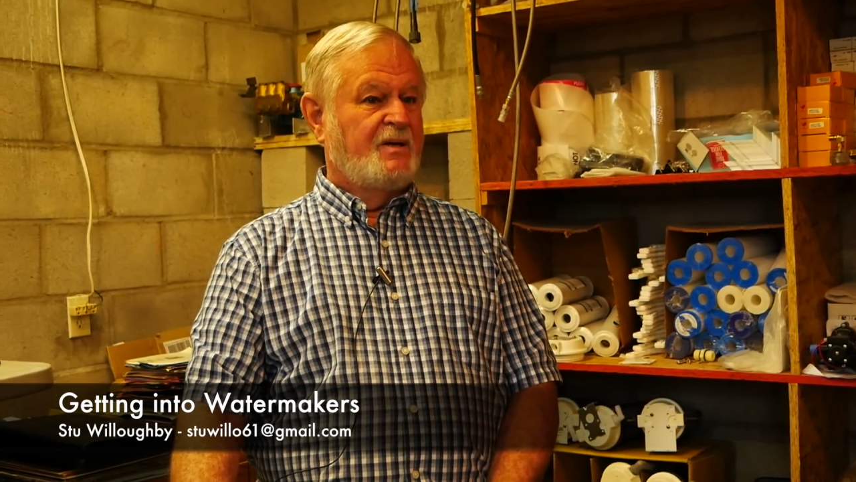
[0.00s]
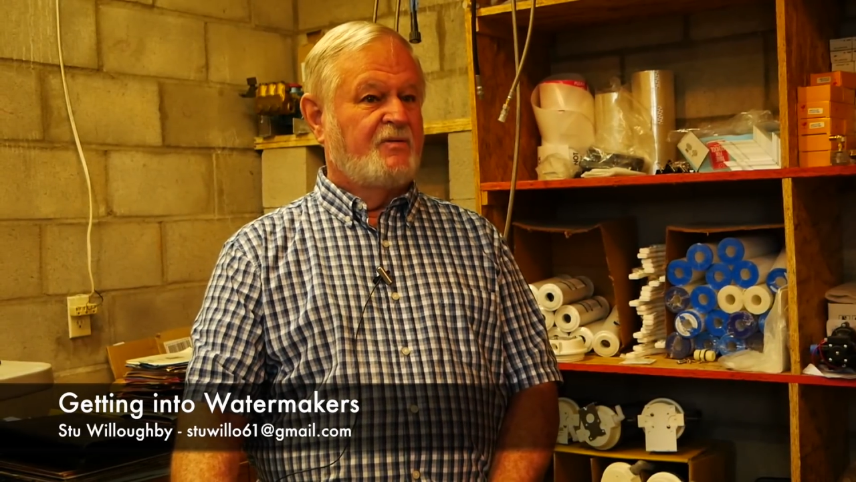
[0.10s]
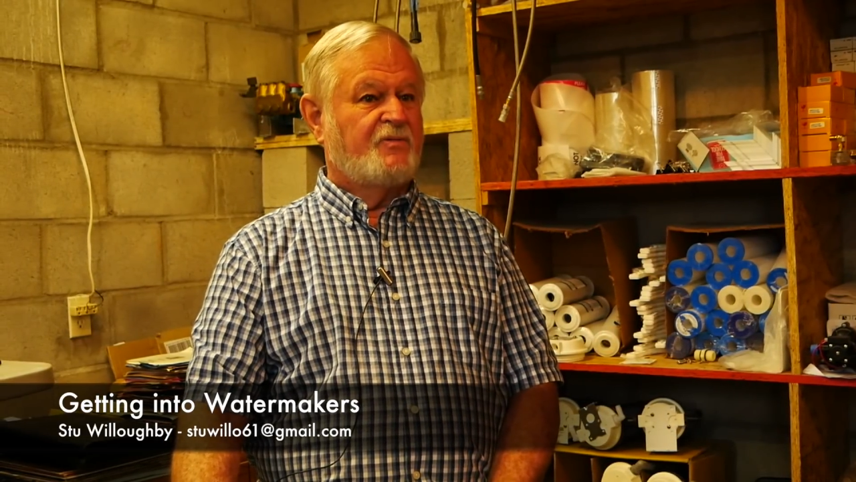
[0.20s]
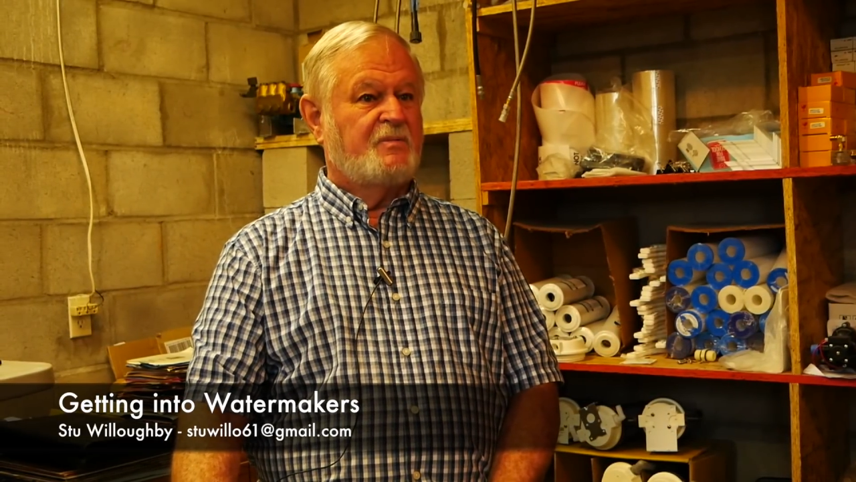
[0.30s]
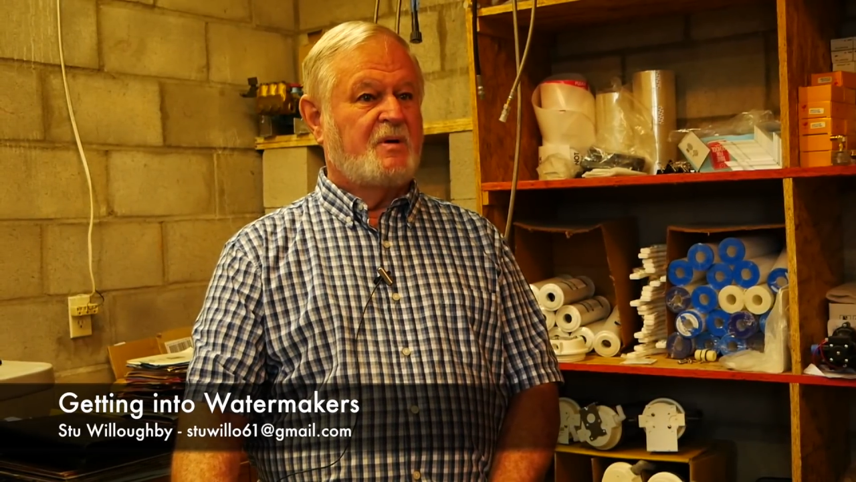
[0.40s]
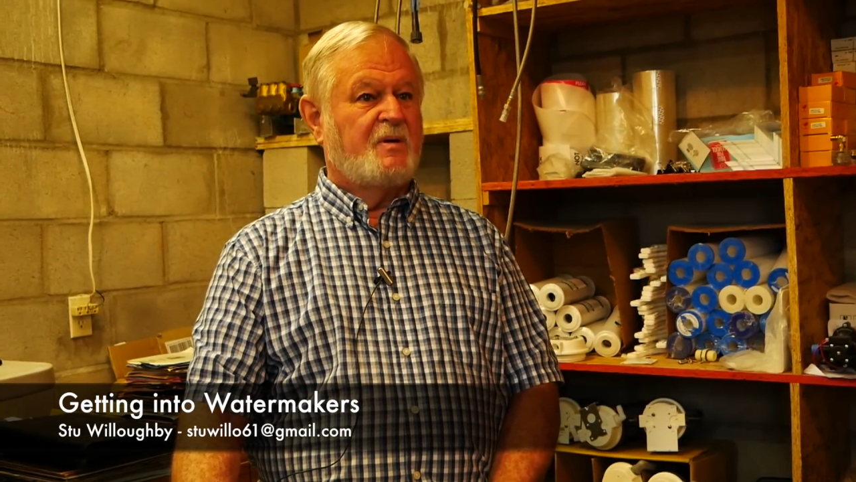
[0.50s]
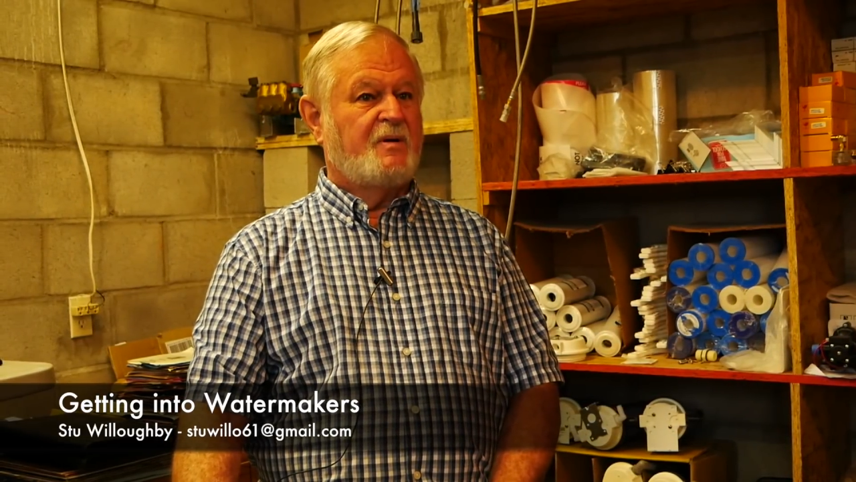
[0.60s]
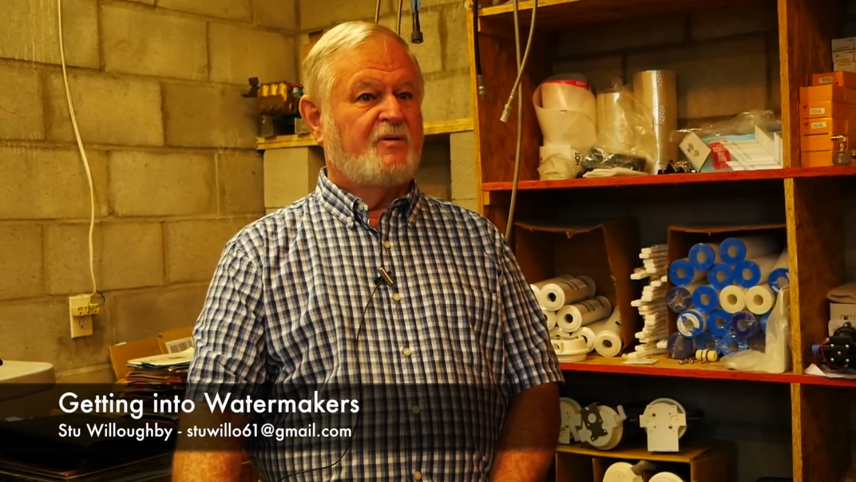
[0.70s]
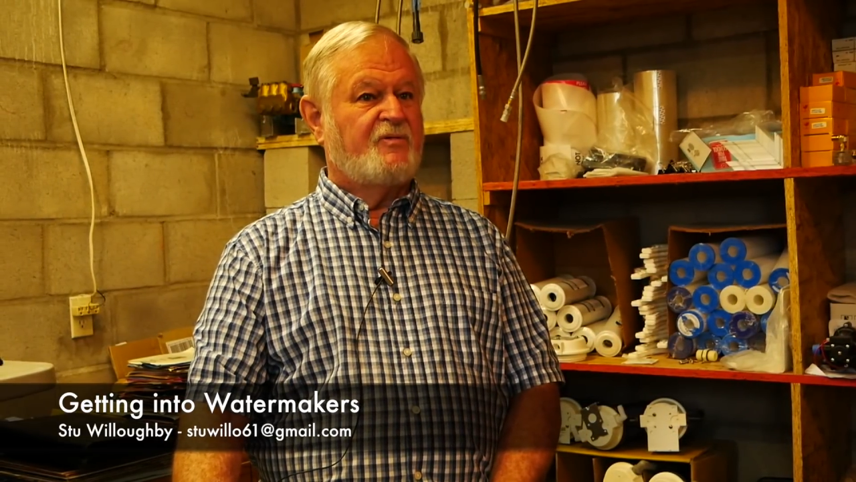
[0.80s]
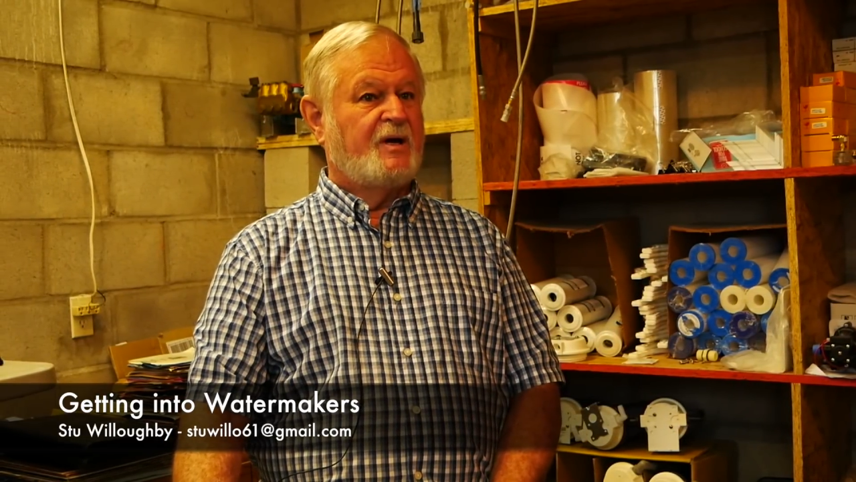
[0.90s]
from
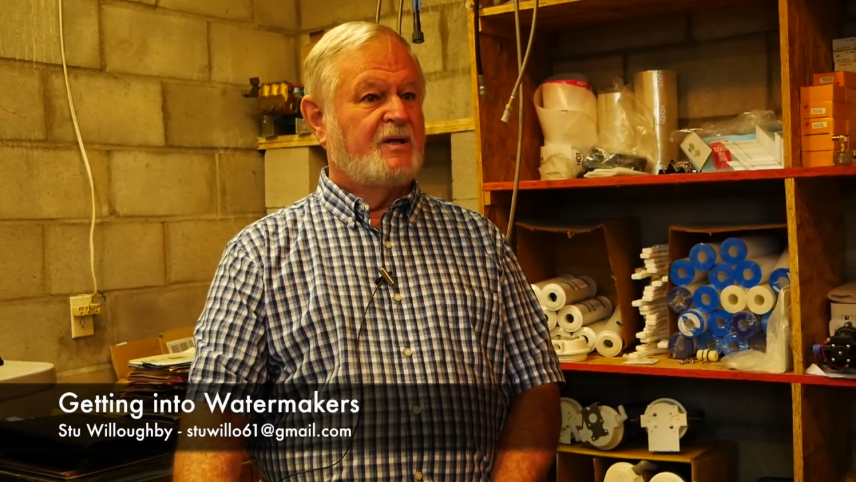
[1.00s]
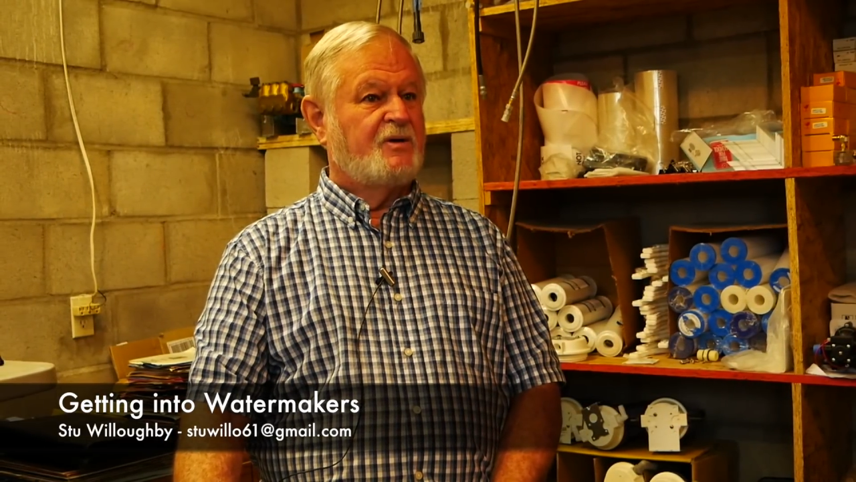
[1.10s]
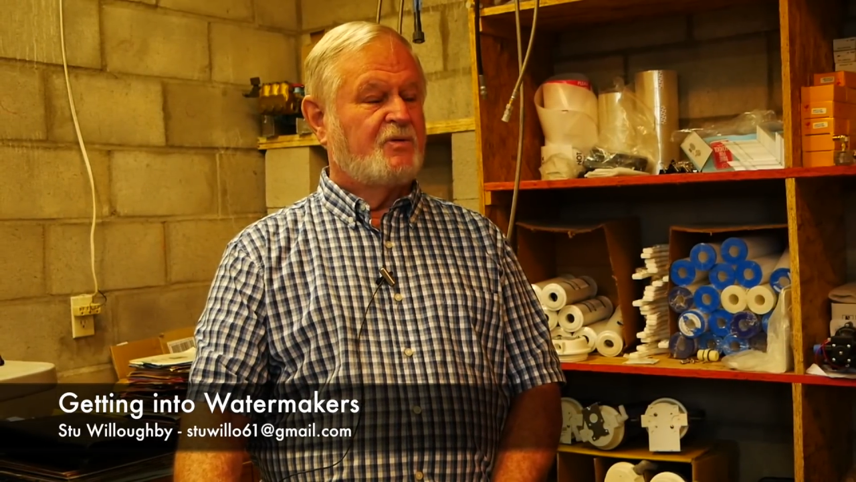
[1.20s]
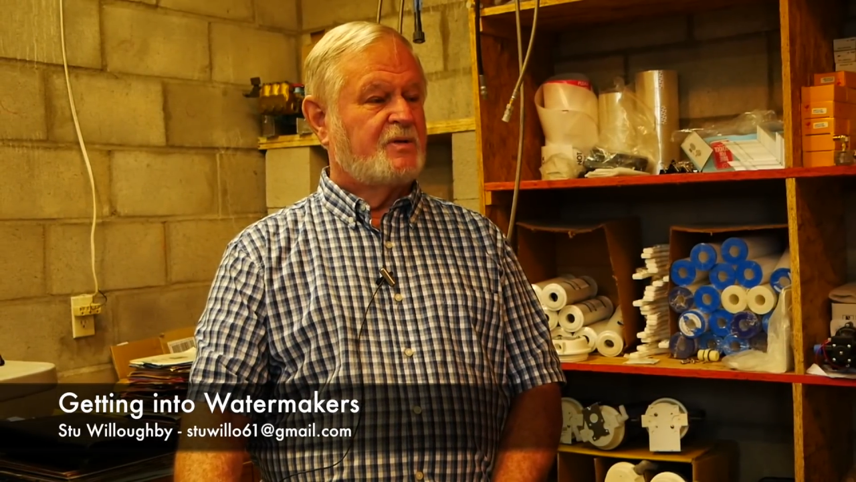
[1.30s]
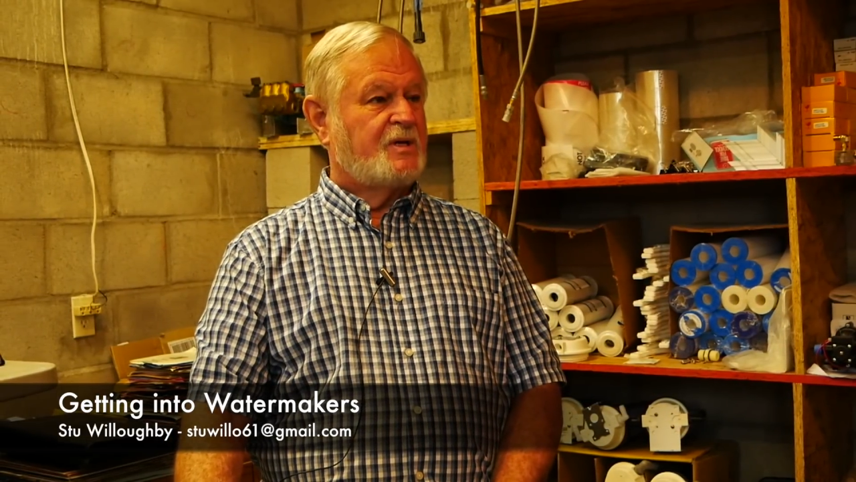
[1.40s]
a fella in North